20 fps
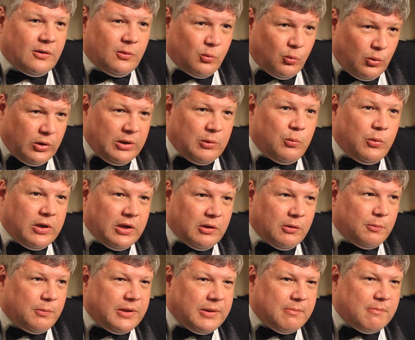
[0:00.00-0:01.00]
we
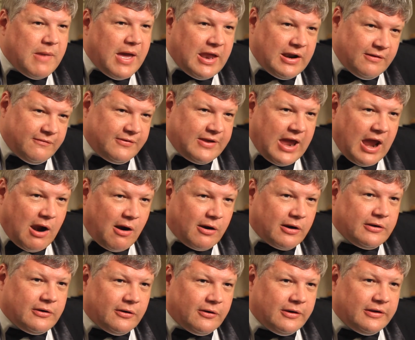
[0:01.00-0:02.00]
will be men of
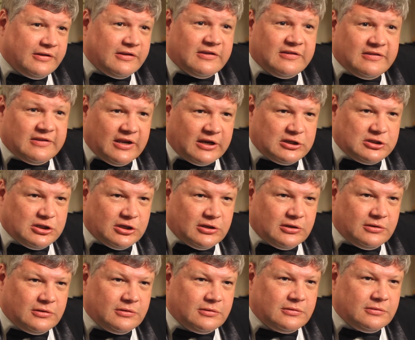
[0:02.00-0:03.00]
character and distinction.